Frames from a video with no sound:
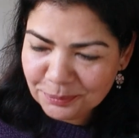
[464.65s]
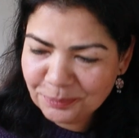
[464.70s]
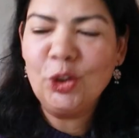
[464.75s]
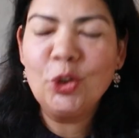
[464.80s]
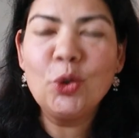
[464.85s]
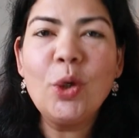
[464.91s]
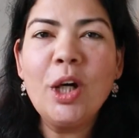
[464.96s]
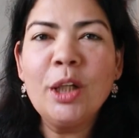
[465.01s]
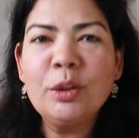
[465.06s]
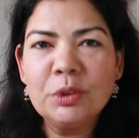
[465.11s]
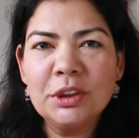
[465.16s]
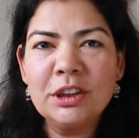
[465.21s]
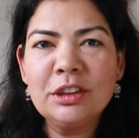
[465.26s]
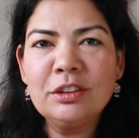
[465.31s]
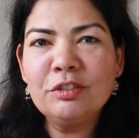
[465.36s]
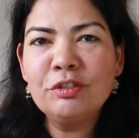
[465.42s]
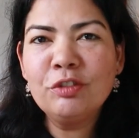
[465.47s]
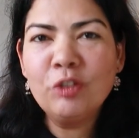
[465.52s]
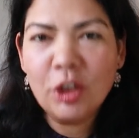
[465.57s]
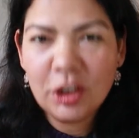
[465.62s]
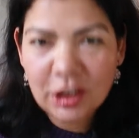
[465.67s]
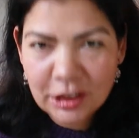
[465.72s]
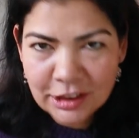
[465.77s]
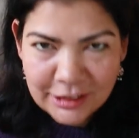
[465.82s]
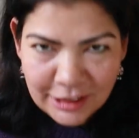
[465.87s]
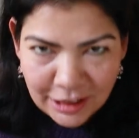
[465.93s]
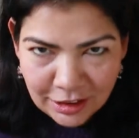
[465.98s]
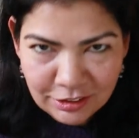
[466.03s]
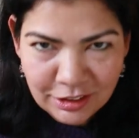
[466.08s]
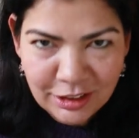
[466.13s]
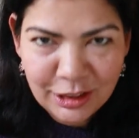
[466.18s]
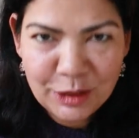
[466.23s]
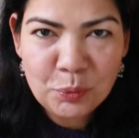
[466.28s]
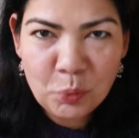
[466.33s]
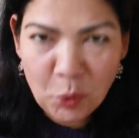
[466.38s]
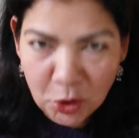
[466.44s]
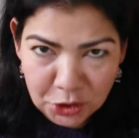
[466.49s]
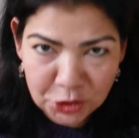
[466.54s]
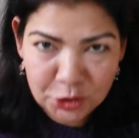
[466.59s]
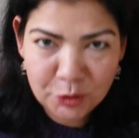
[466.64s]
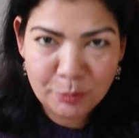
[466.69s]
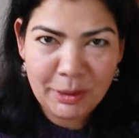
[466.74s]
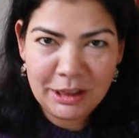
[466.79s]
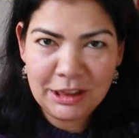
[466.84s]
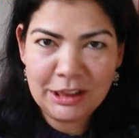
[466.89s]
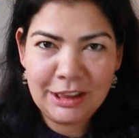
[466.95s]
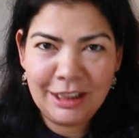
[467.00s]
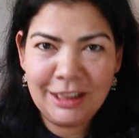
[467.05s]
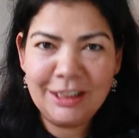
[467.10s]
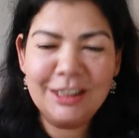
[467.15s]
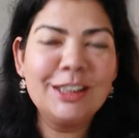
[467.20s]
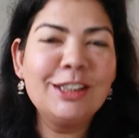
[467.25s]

Though I wouldn't voluntarily want to meditate